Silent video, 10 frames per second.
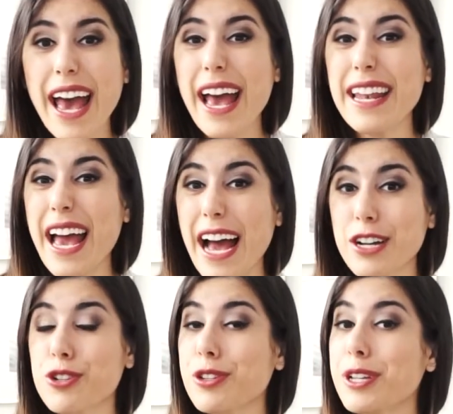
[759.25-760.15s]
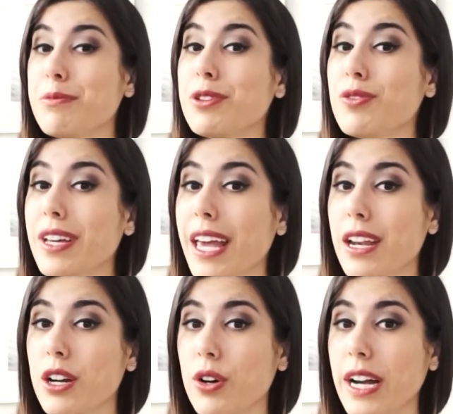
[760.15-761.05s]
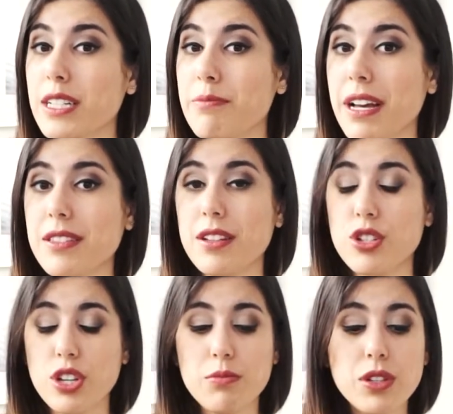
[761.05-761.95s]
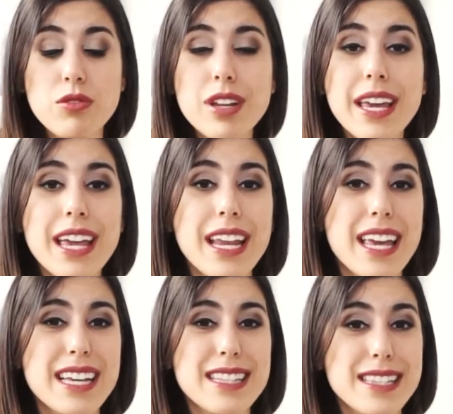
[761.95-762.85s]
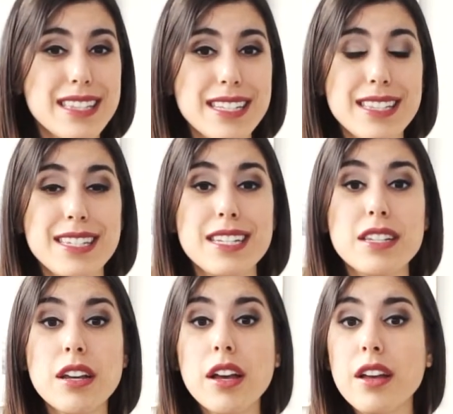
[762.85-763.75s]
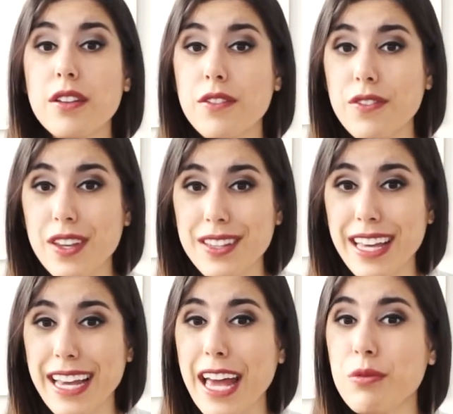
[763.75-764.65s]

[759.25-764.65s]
and actually communicate a correct message, communicate a consistent feeling.